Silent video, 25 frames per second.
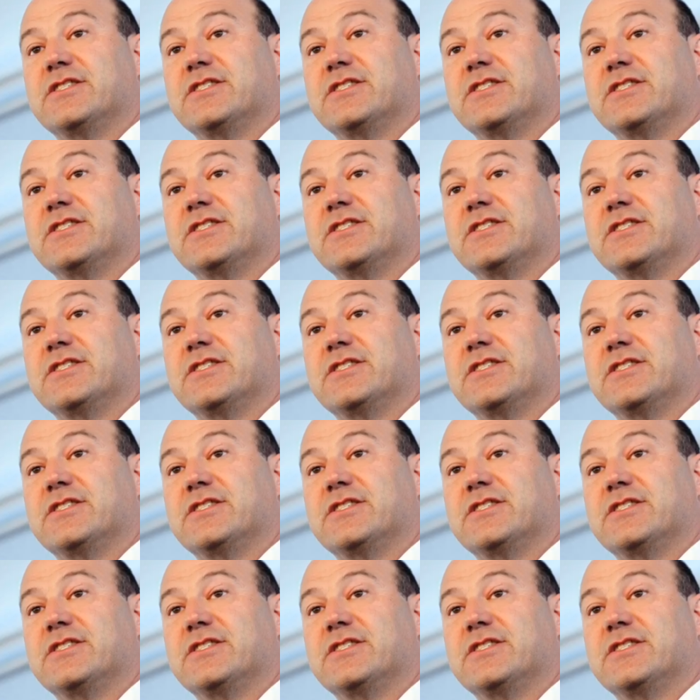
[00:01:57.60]

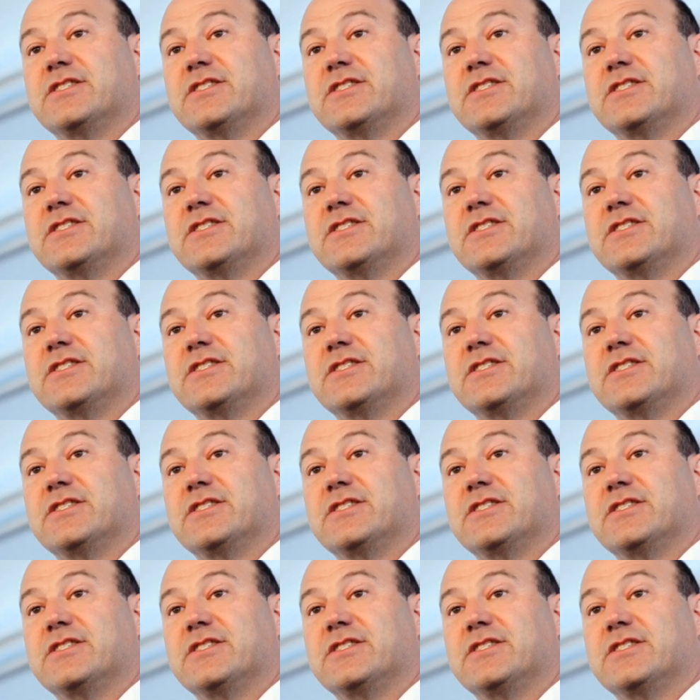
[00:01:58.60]

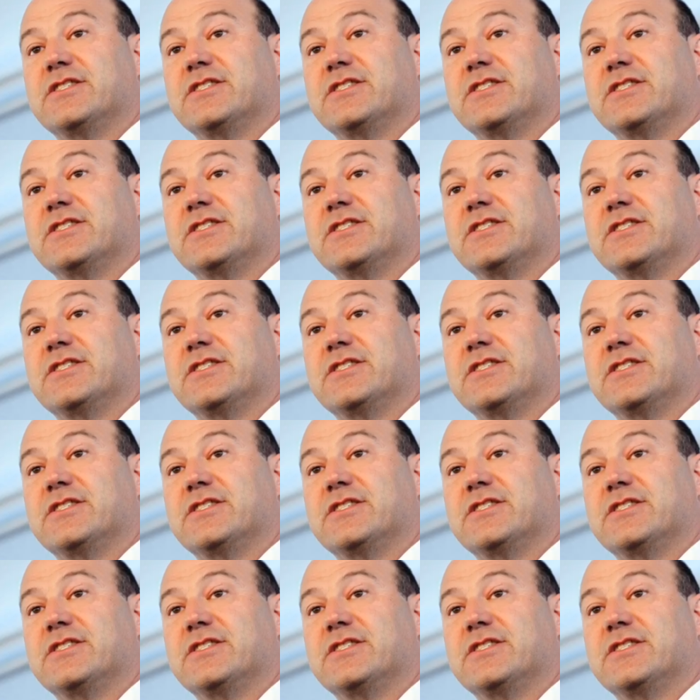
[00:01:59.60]
The face doesn't move, so there is nothing to read.